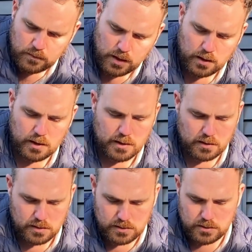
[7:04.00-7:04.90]
I like
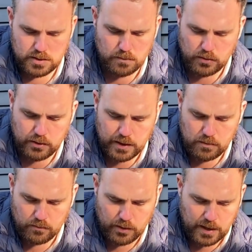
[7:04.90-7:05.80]
the Jim Green
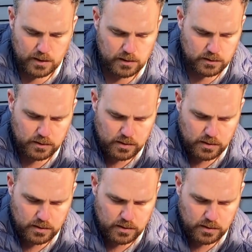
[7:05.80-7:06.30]
brand. It